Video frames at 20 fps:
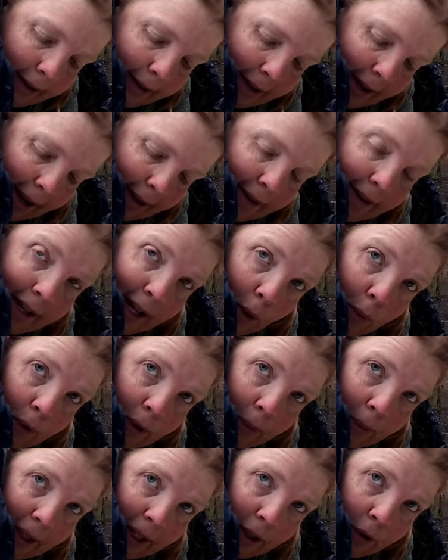that they
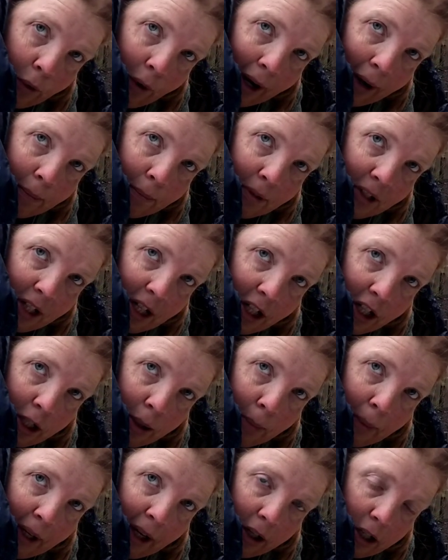will be in the right
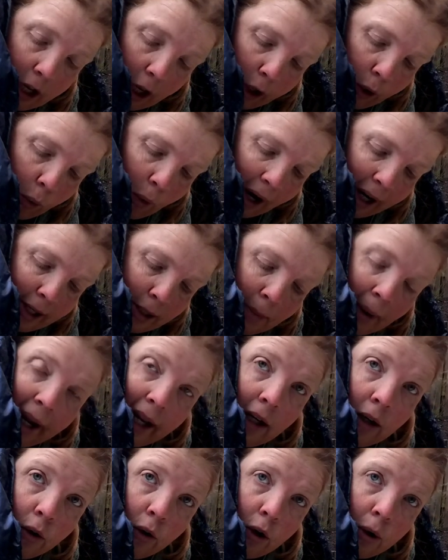position, because otherwise
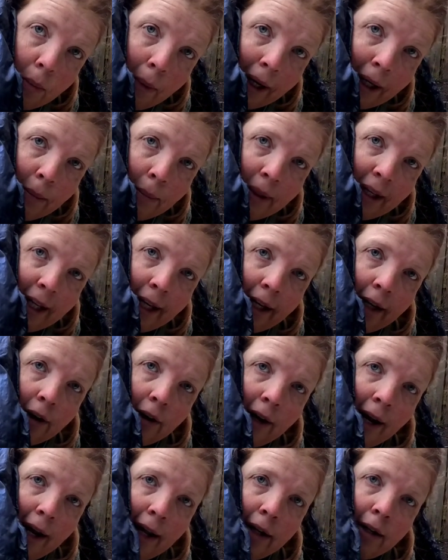my hook might be
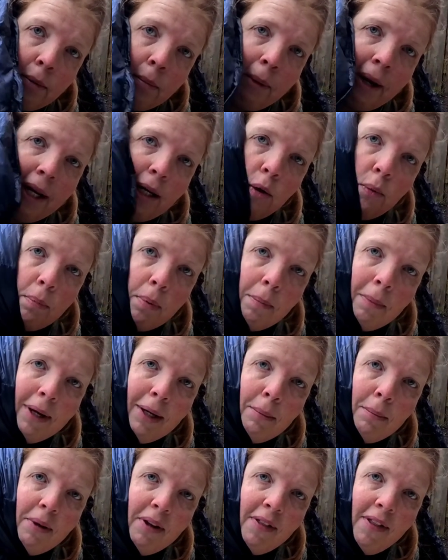here and my loop
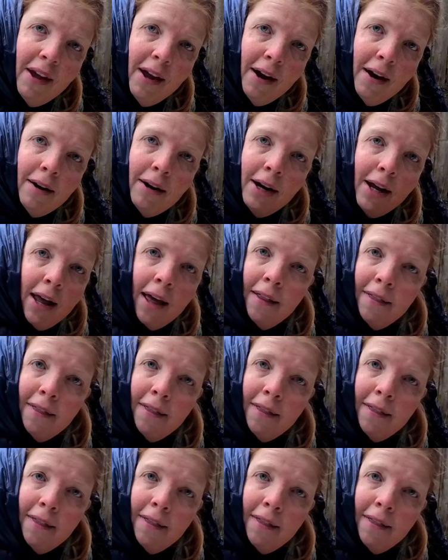might be there.